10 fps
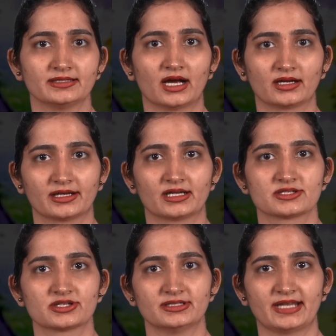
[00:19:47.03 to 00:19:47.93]
the
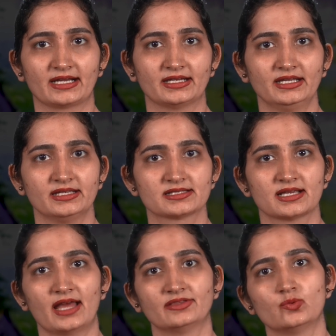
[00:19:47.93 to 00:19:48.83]
agricultural techniques
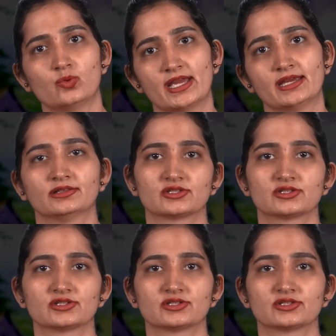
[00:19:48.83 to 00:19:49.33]
and the way